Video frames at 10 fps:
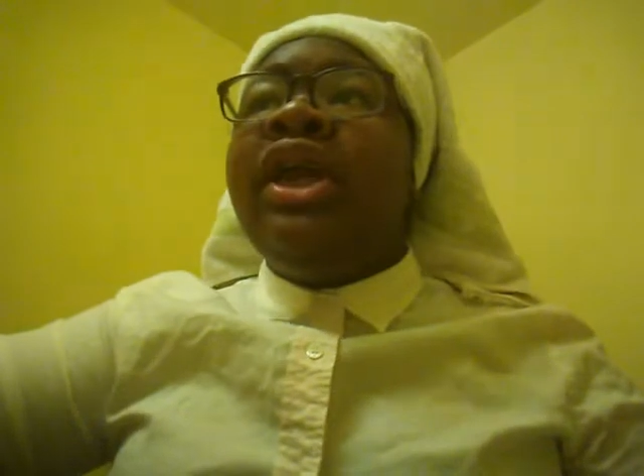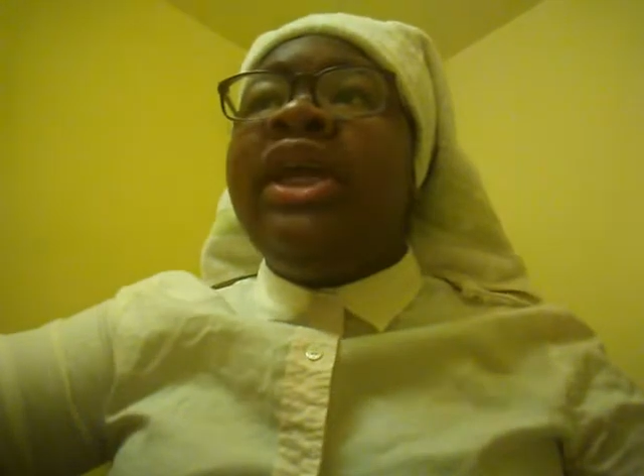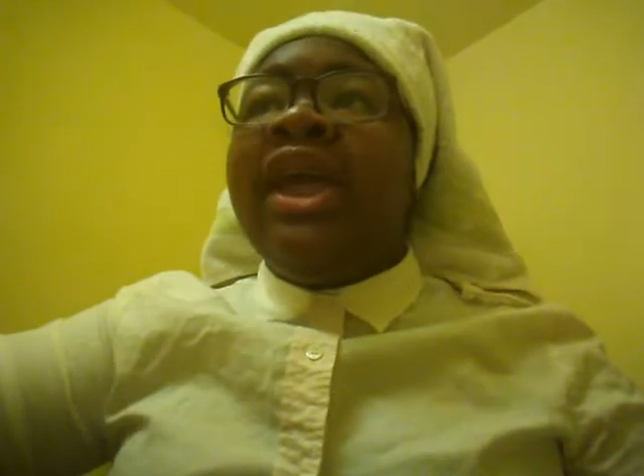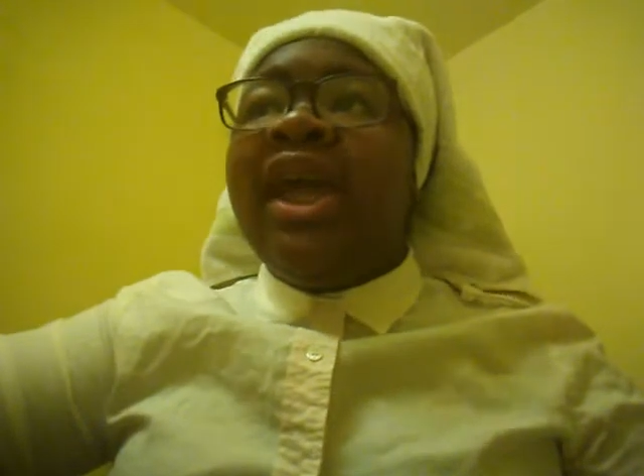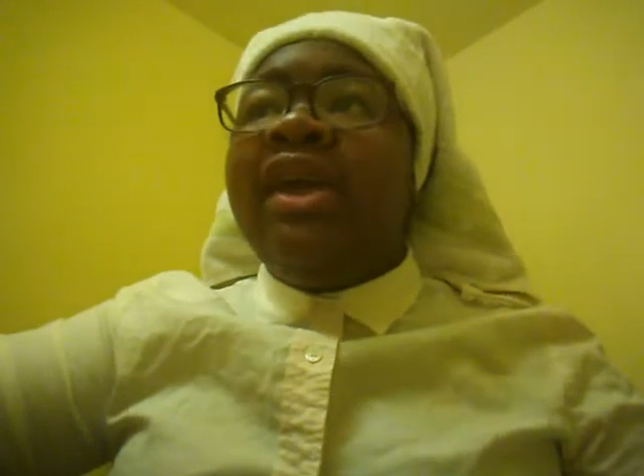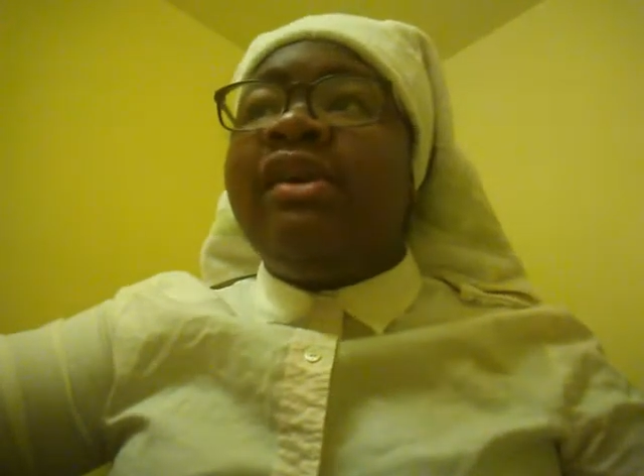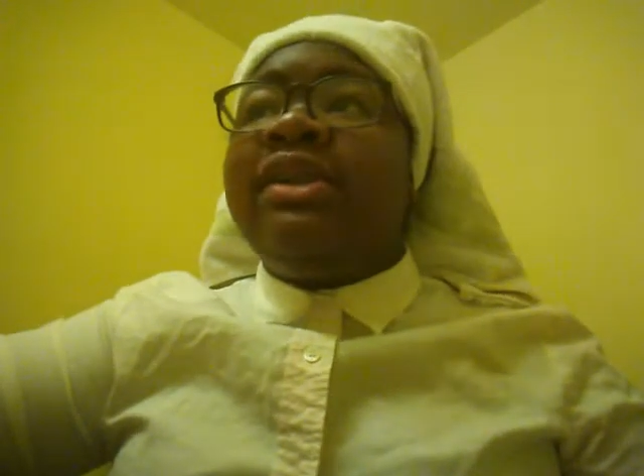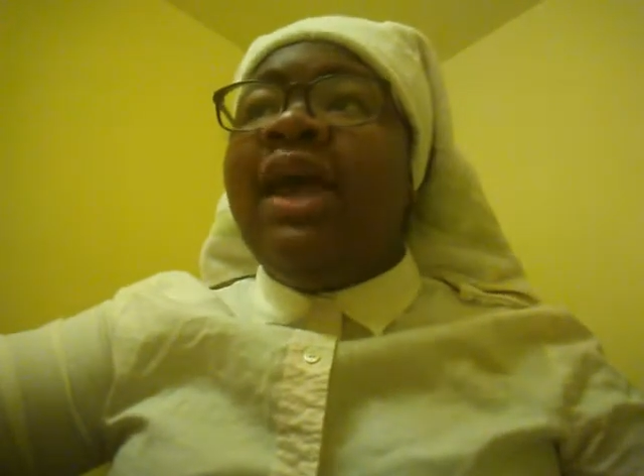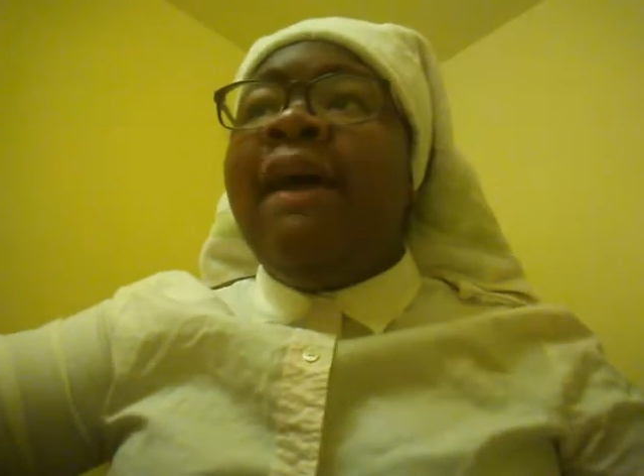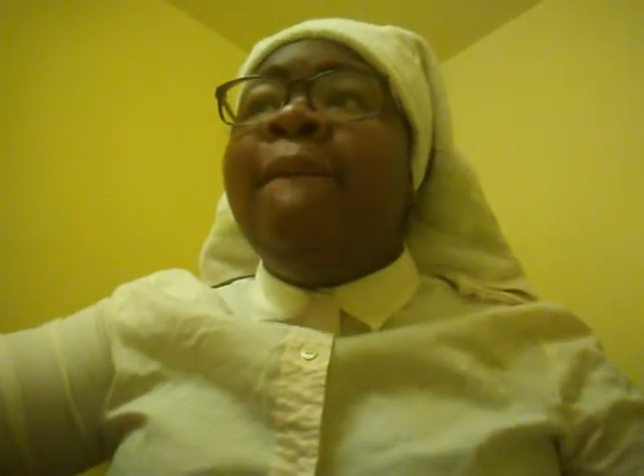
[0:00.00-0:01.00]

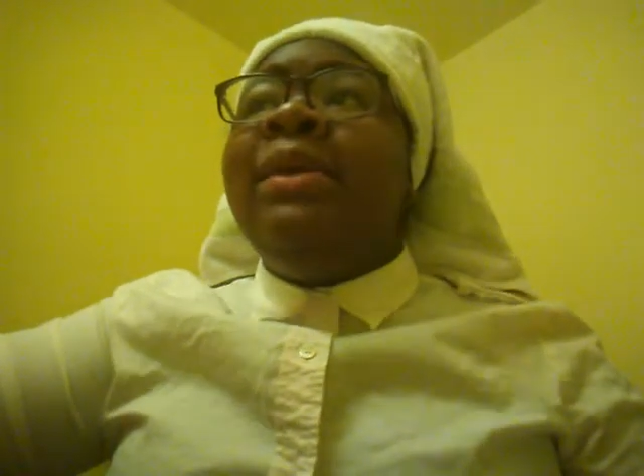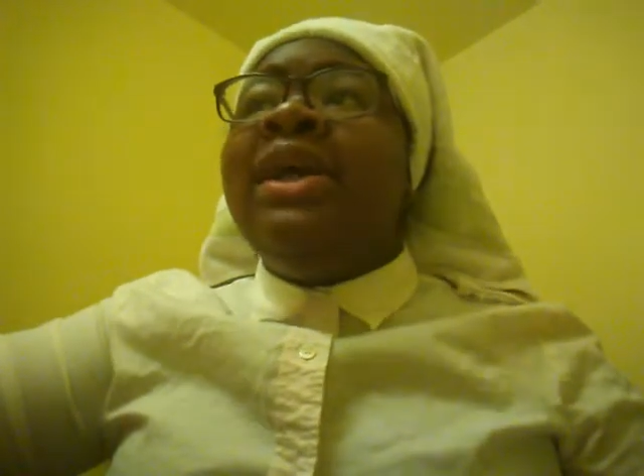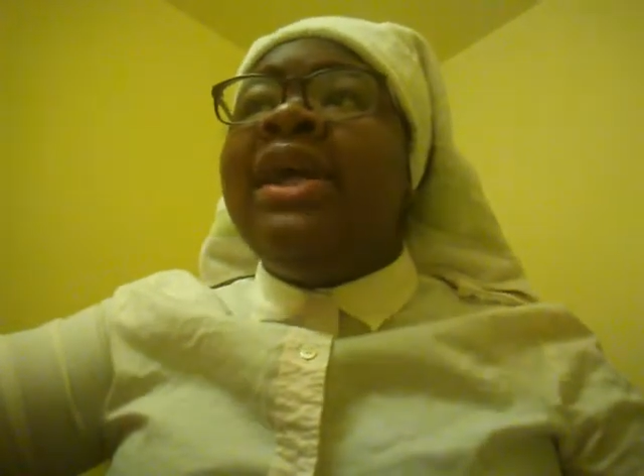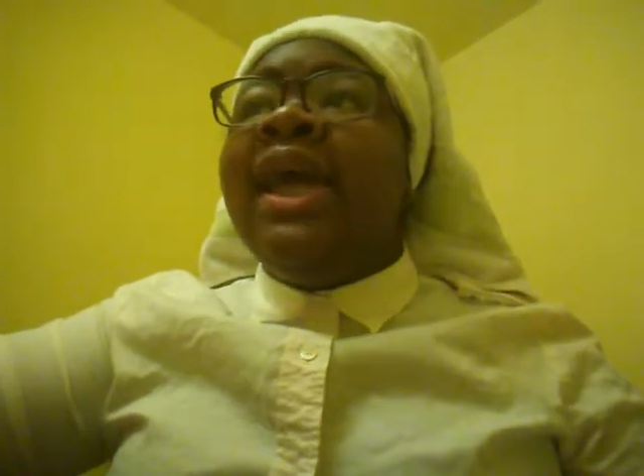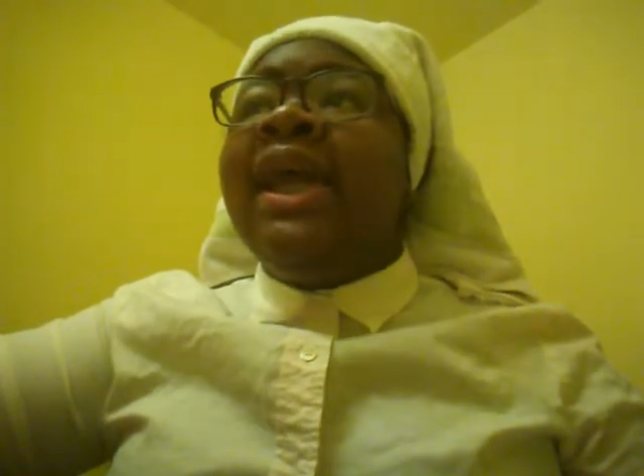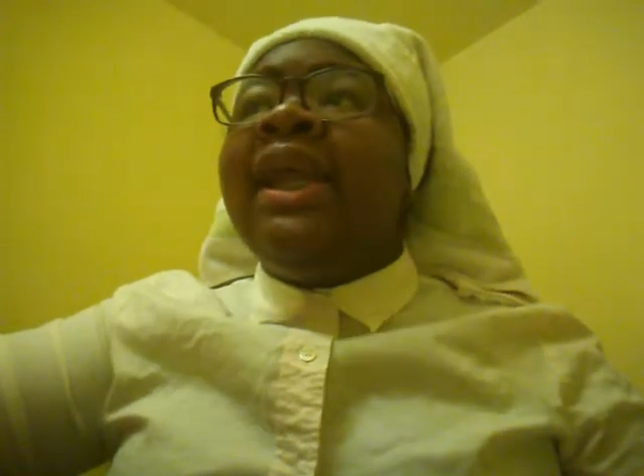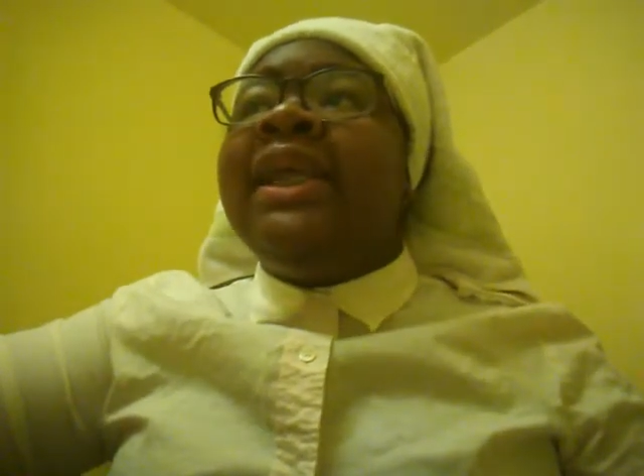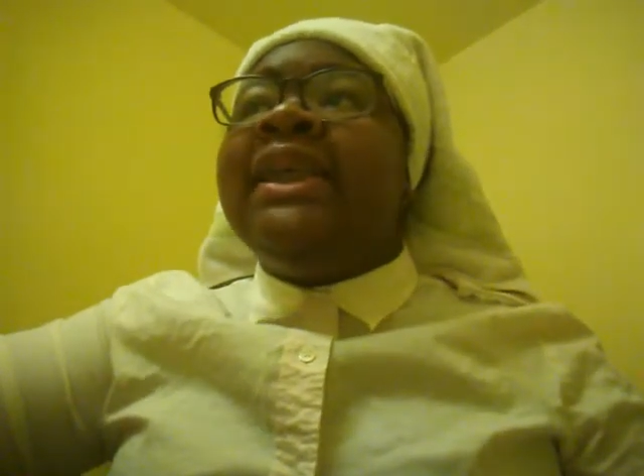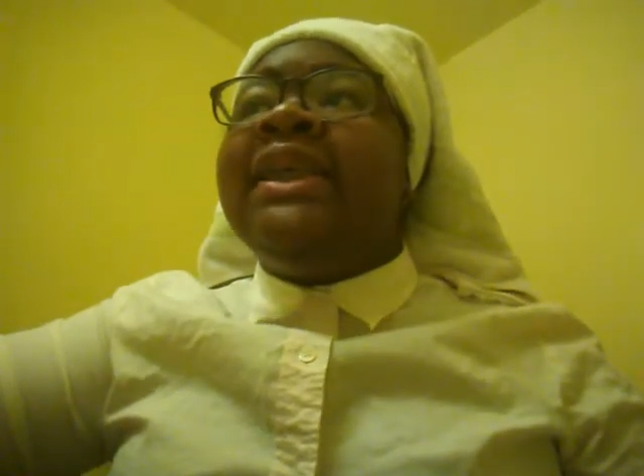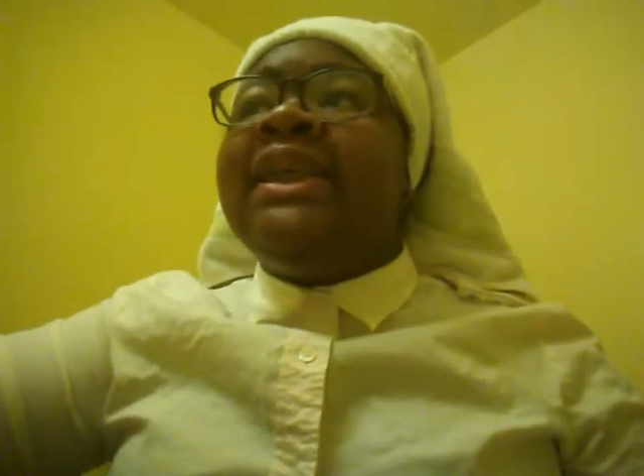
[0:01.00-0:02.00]
years began
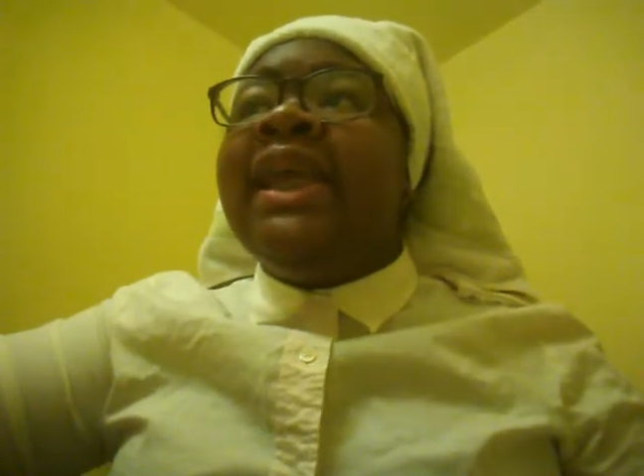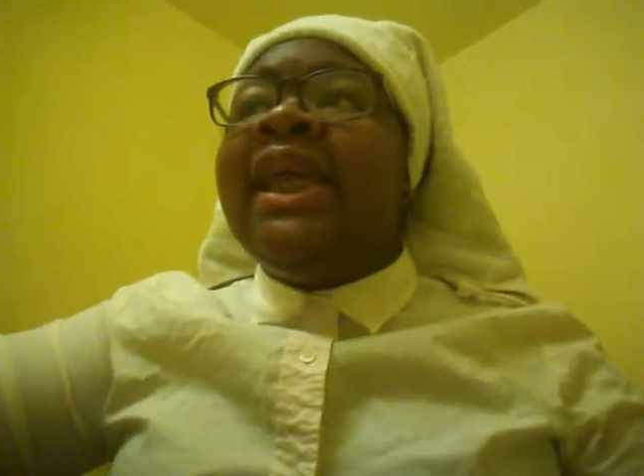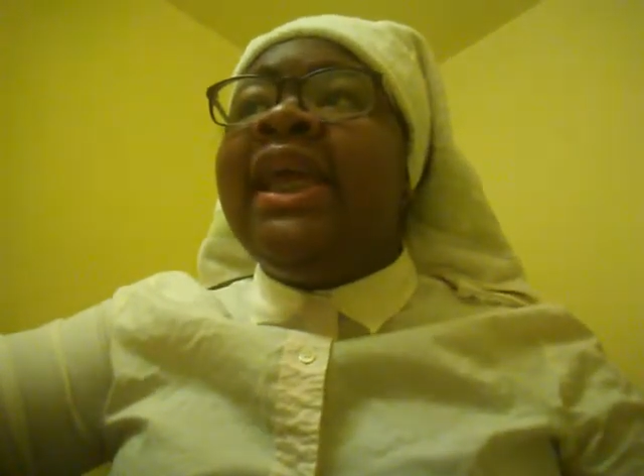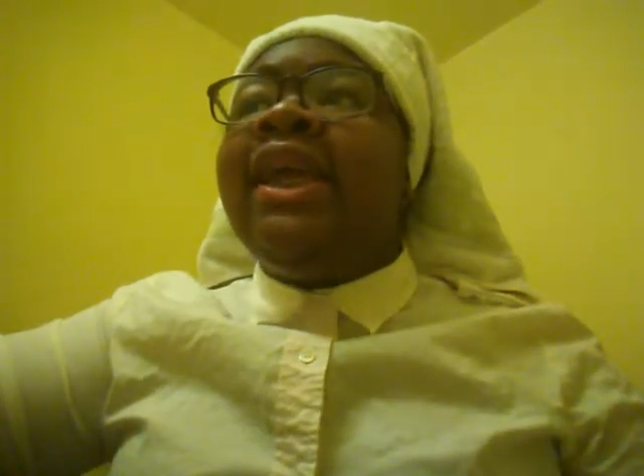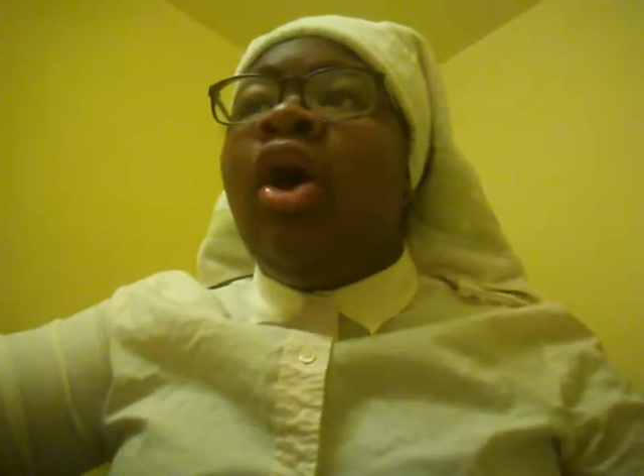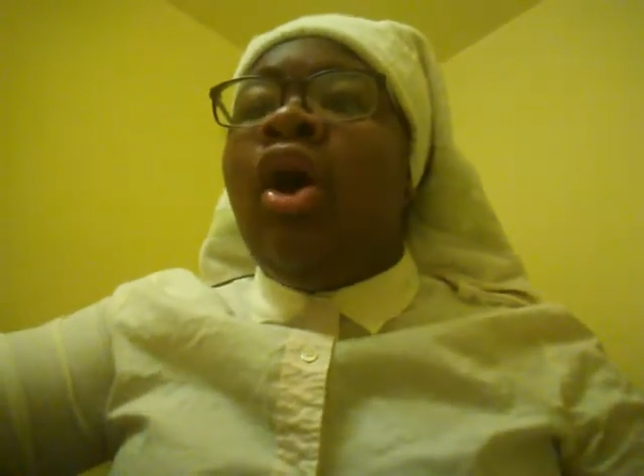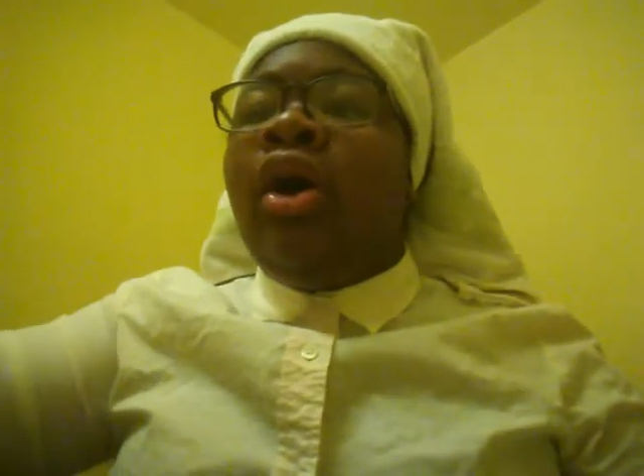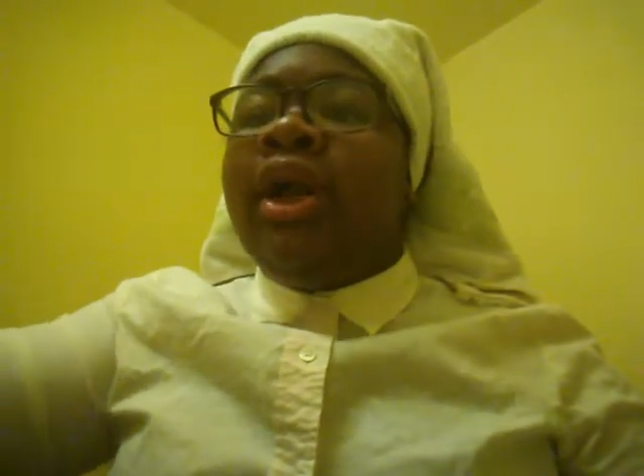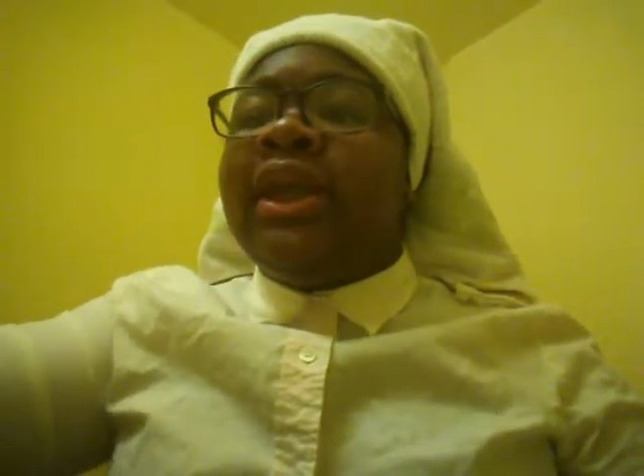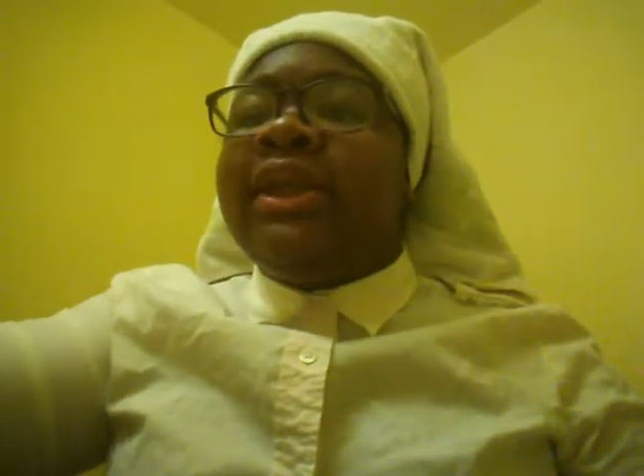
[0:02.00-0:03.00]
in the city in
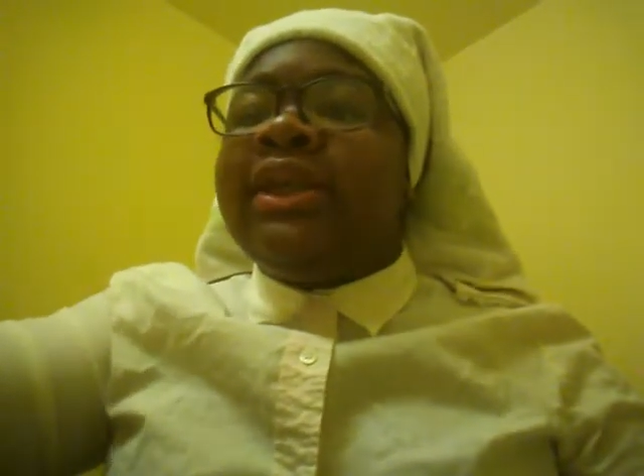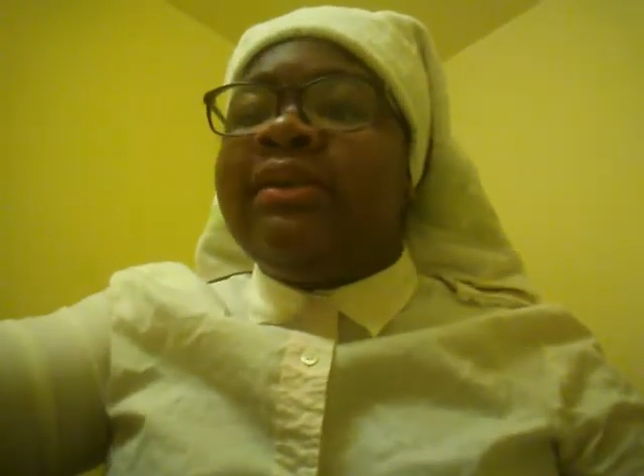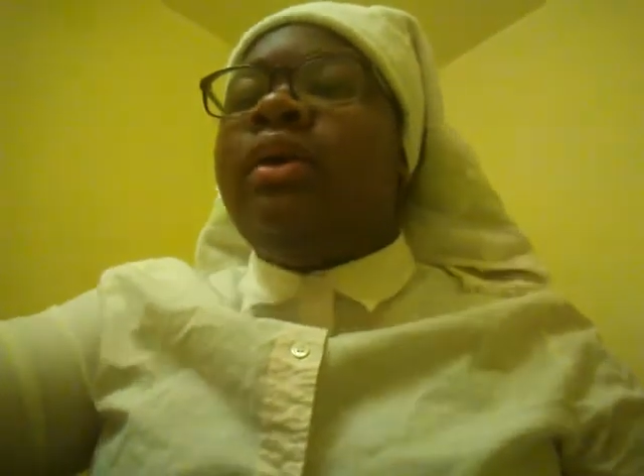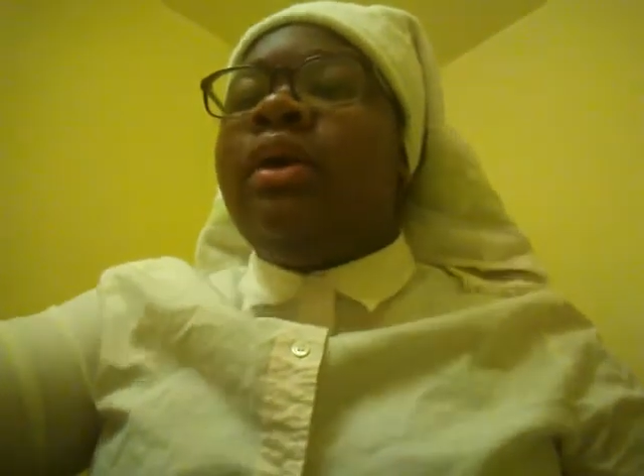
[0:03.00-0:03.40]
August.